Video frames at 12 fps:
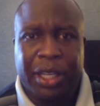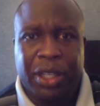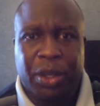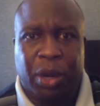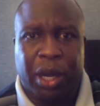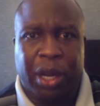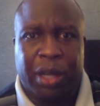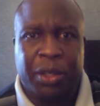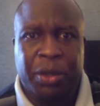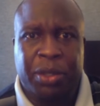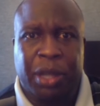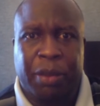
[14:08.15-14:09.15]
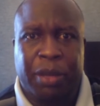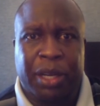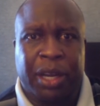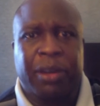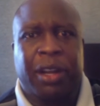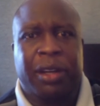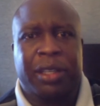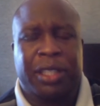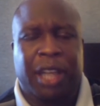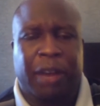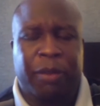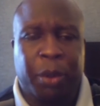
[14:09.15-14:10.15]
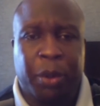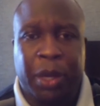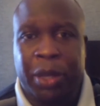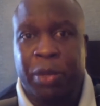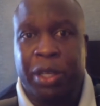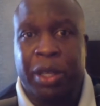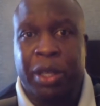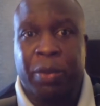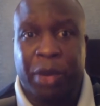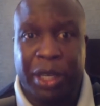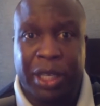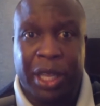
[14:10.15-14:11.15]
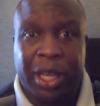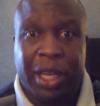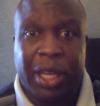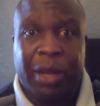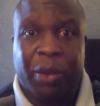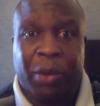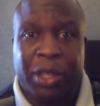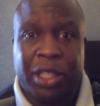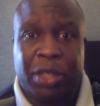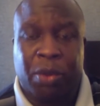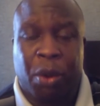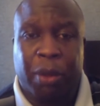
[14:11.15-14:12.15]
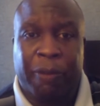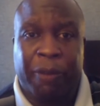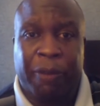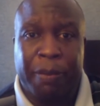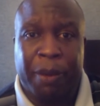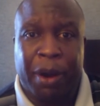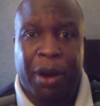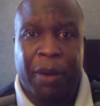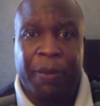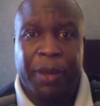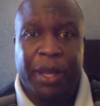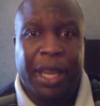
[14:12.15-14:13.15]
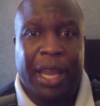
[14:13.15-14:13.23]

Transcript: to do something they're not comfortable with, which is throw the football,